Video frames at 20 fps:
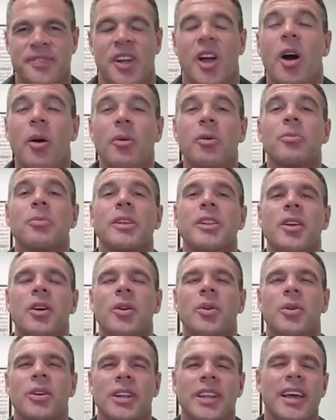Comment
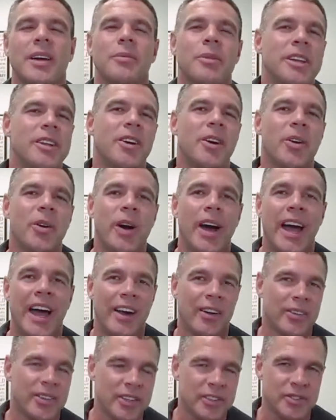below and let me know
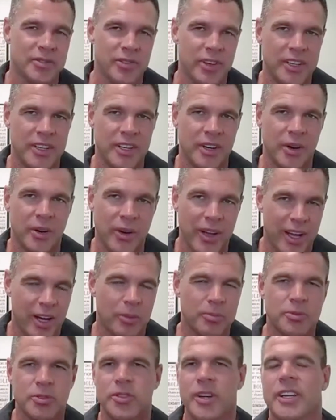how this video
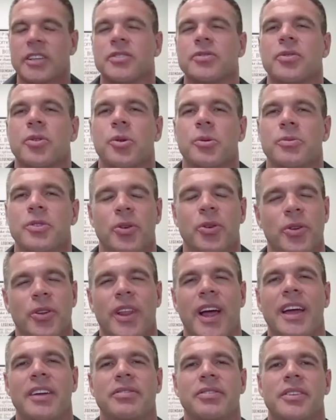helped transform your
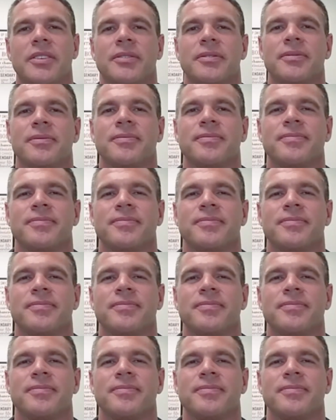life.